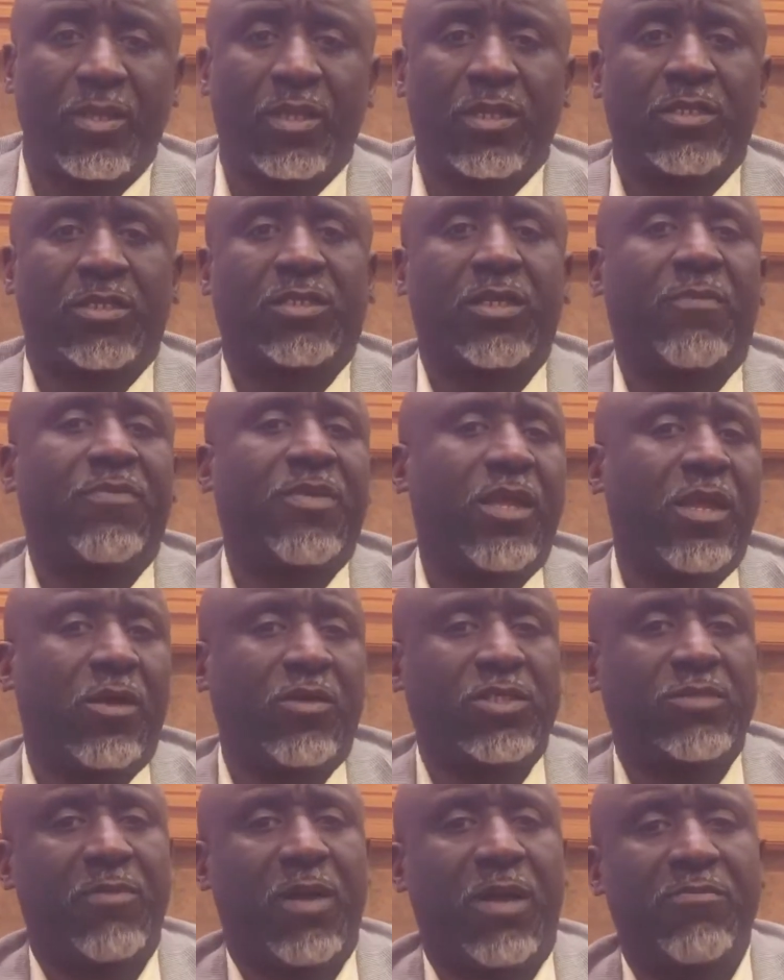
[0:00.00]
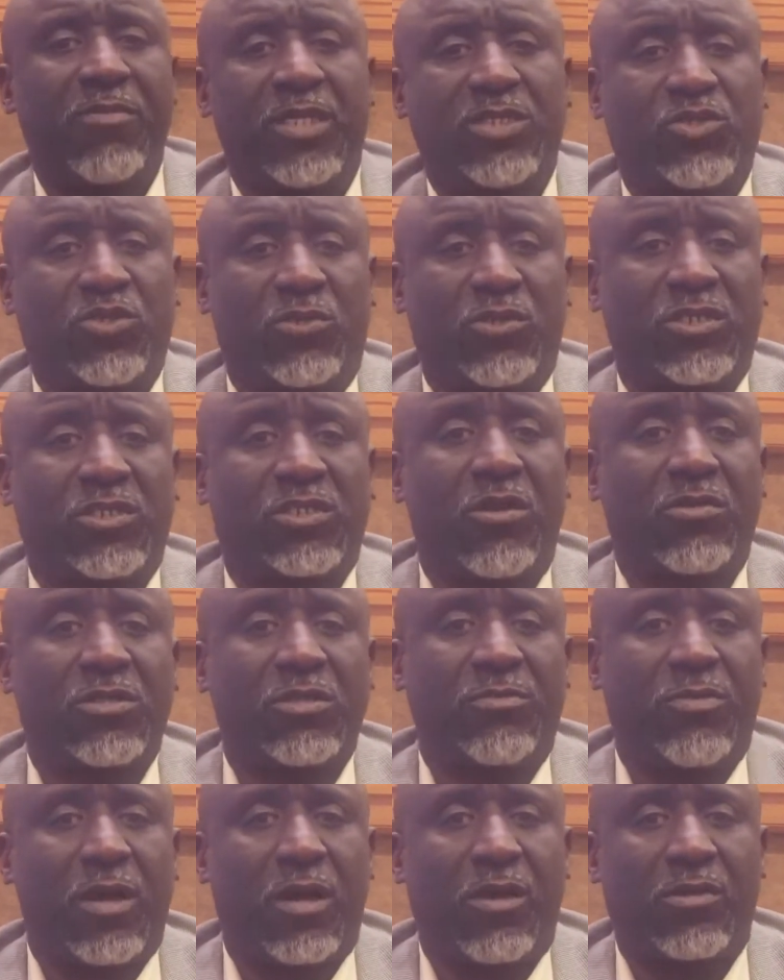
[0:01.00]
Something else my mentor talked
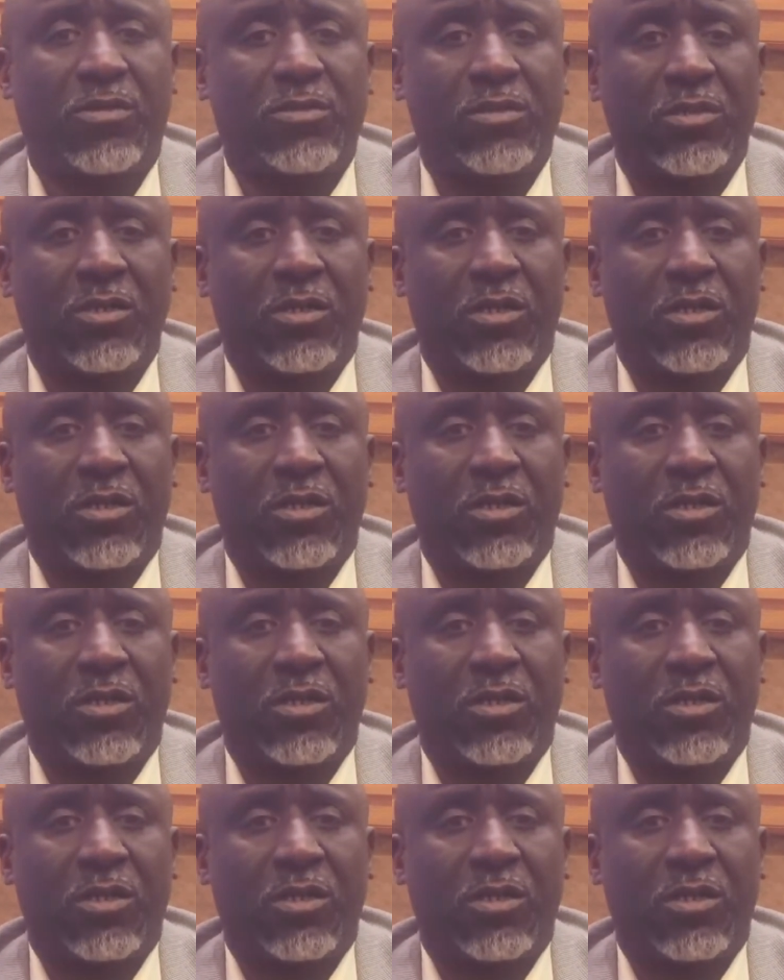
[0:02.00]
about